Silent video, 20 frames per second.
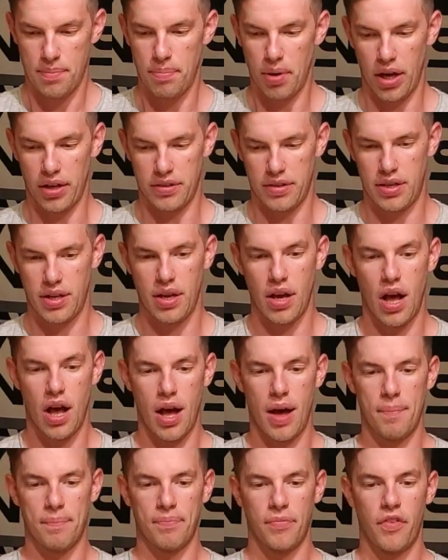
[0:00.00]
But
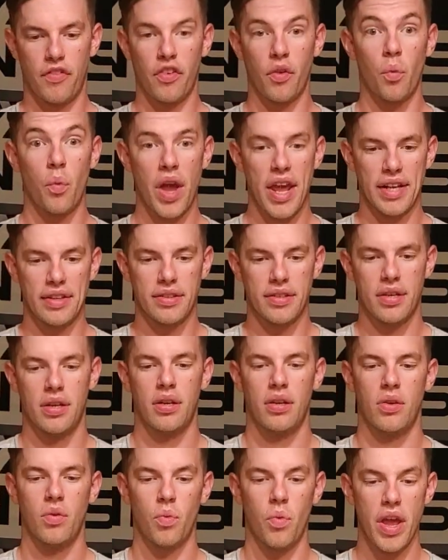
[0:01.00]
for
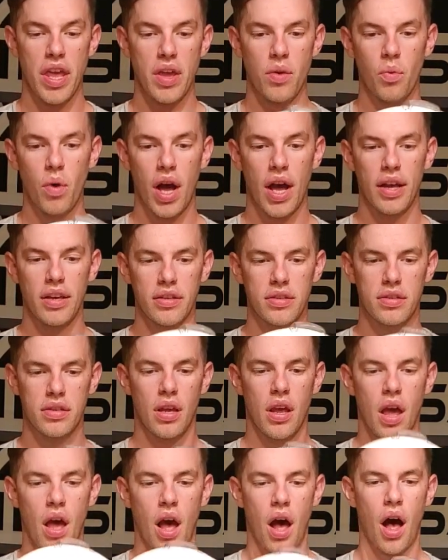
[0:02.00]

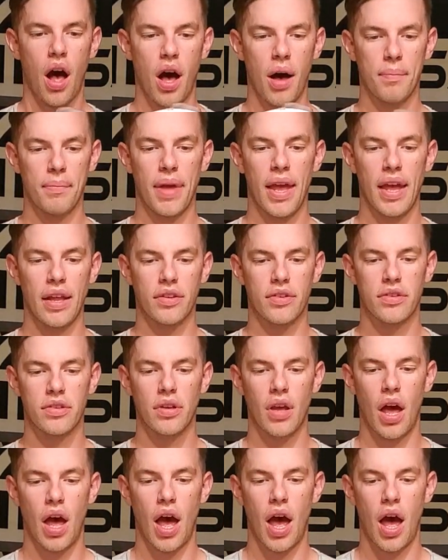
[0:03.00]
weight-wise,
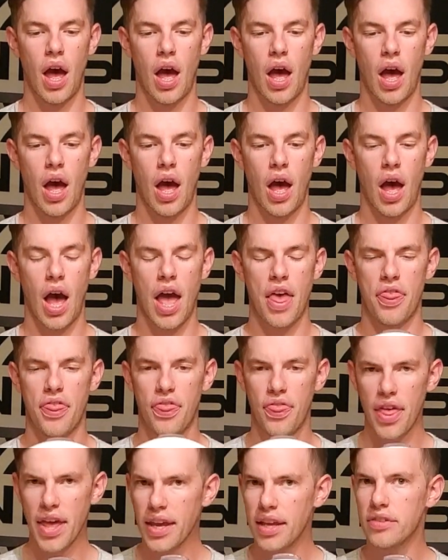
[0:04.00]
I
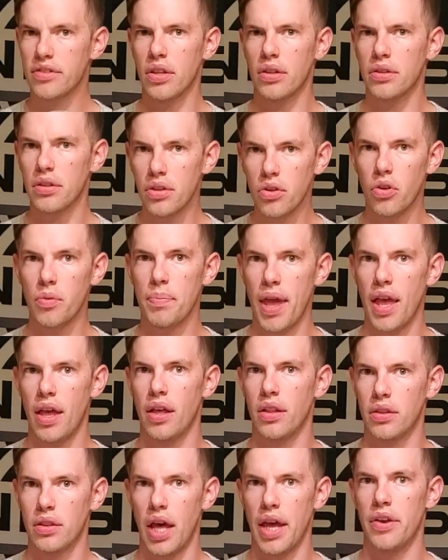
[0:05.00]
think it's a little
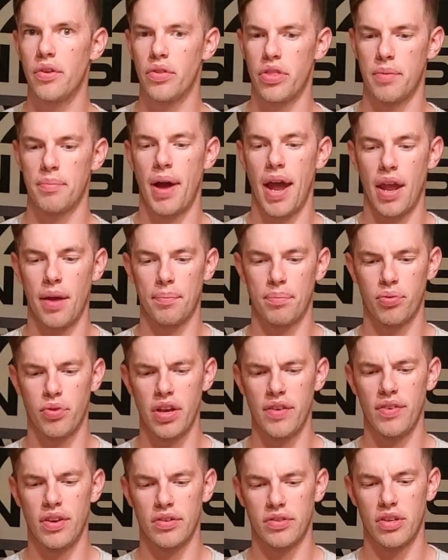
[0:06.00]
bit lighter than my
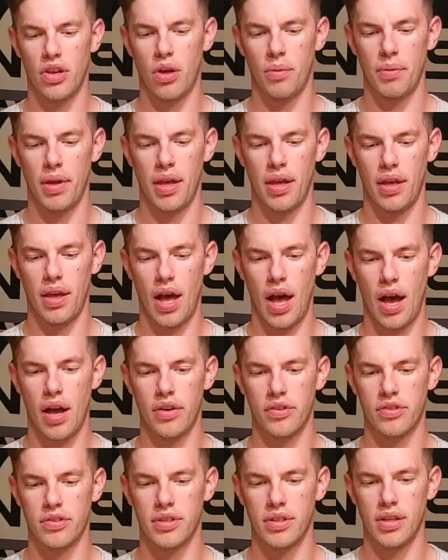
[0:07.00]
previous helmet,
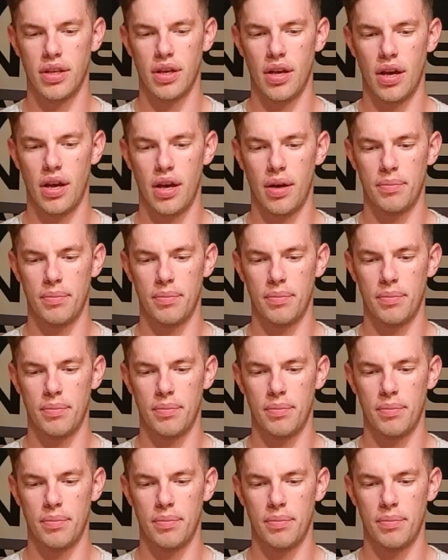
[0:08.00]
honestly,